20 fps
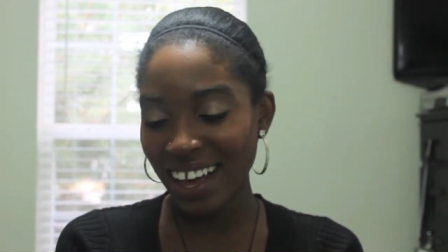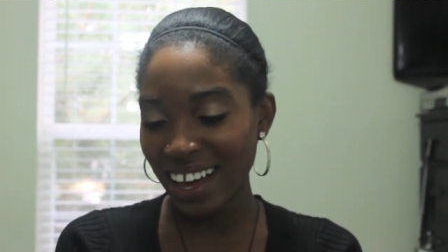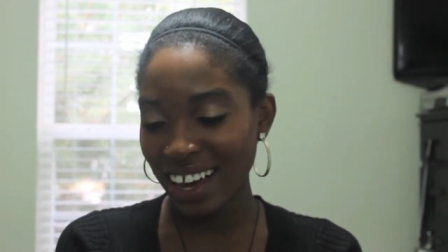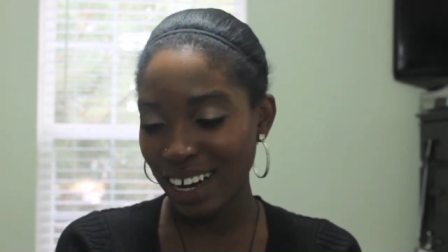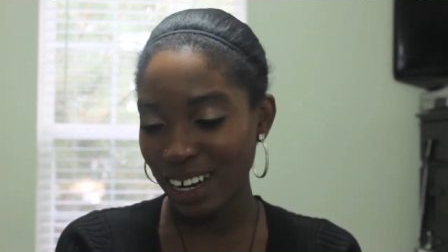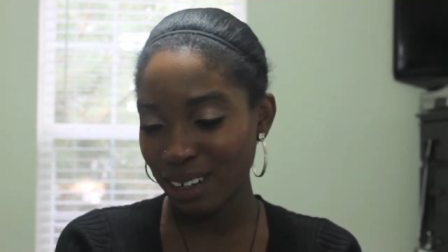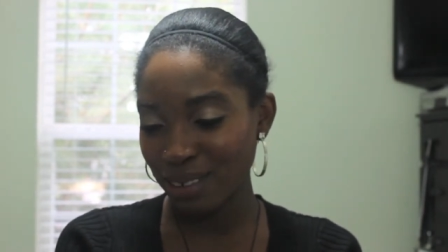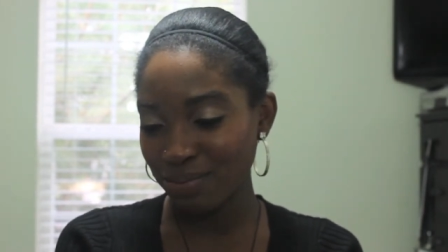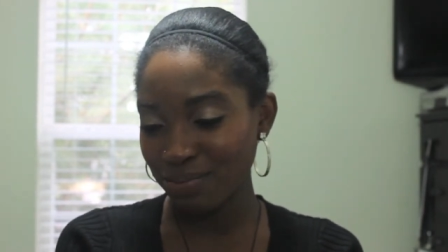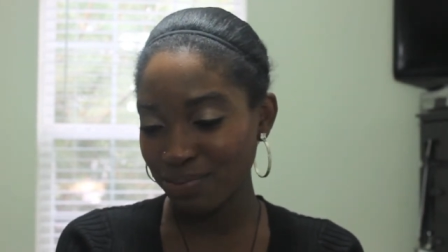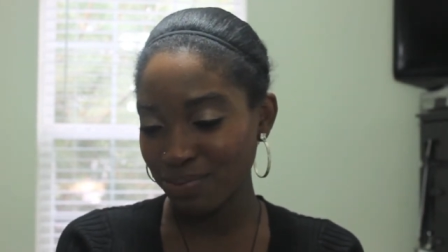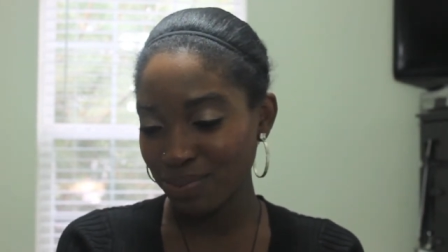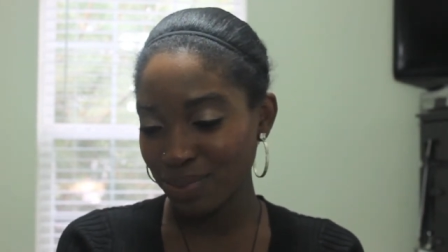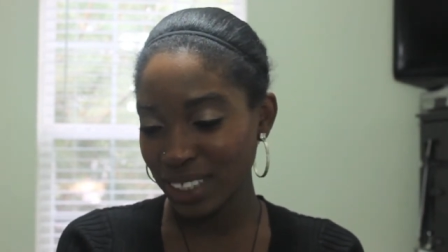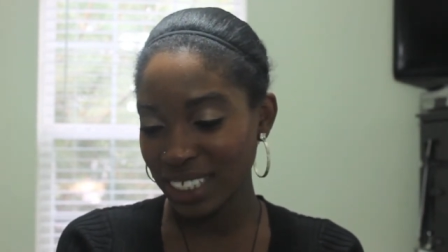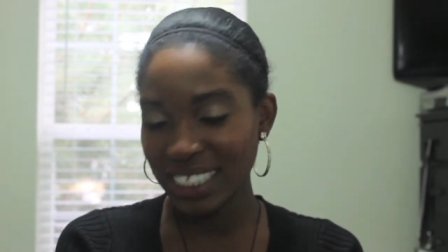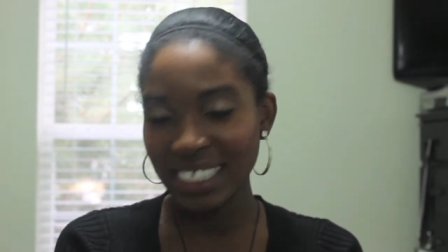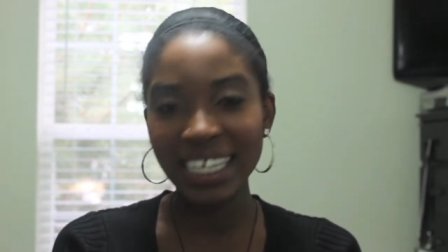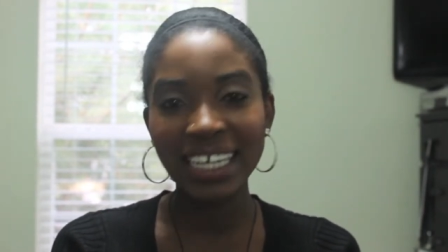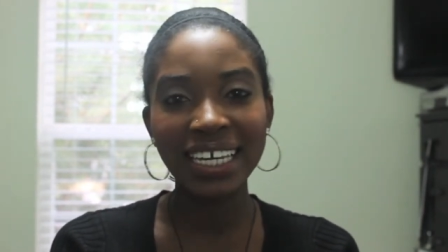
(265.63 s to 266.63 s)
Um,
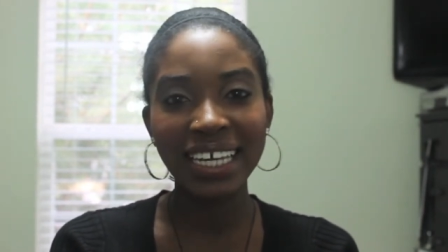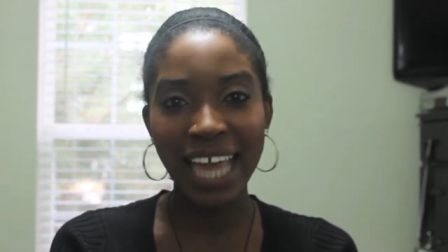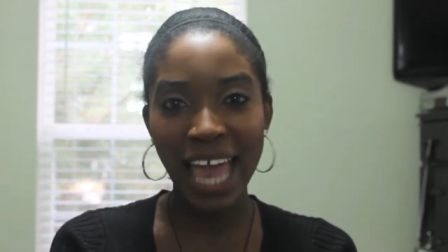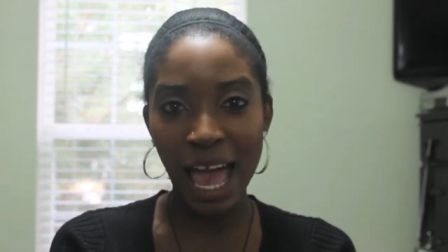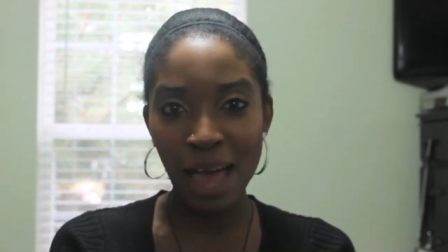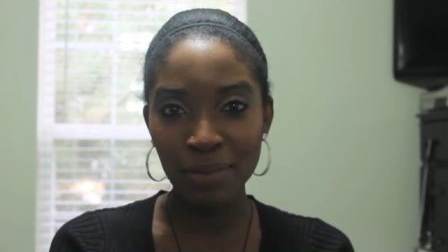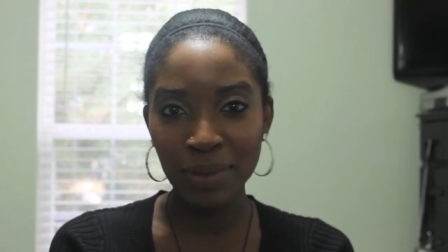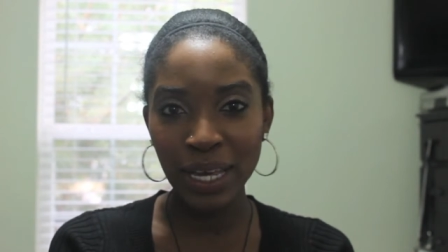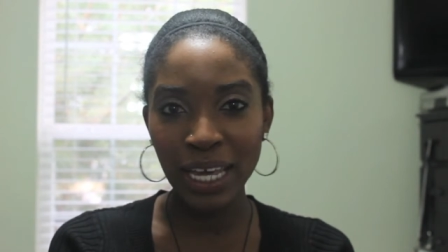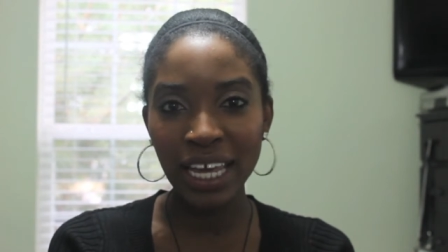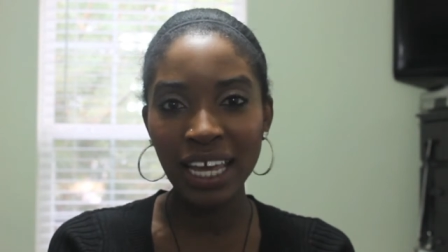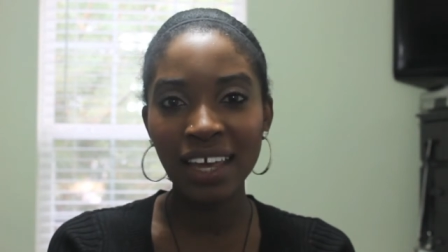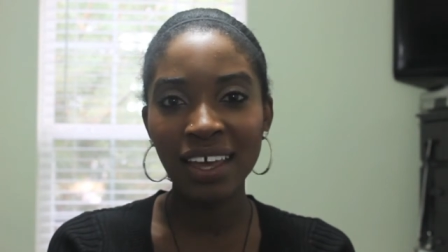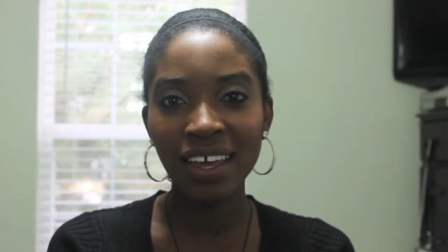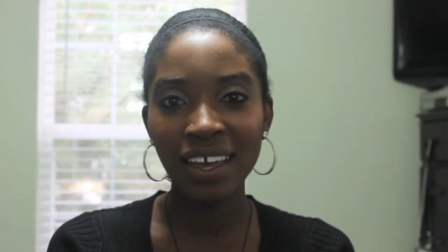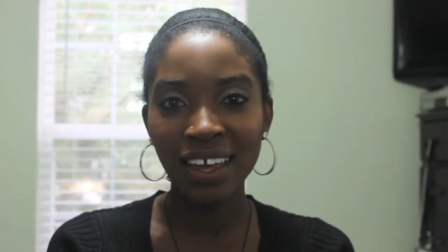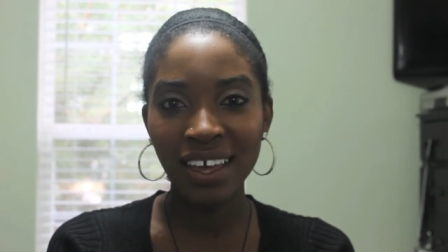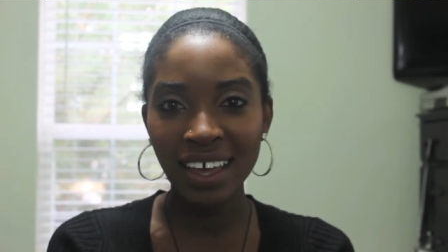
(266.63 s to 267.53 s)
seeing Gabby